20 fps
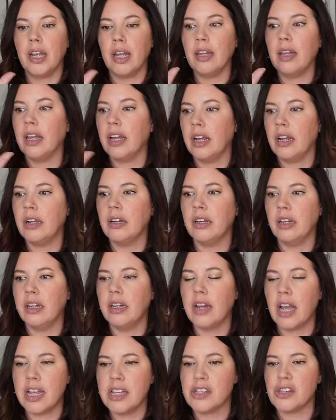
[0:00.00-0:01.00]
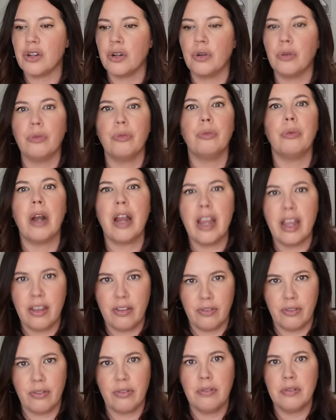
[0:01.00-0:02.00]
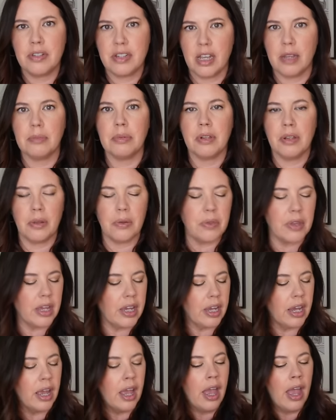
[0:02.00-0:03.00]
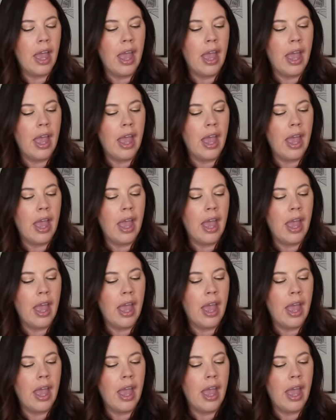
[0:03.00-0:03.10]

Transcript: get like nicer rave type clothing.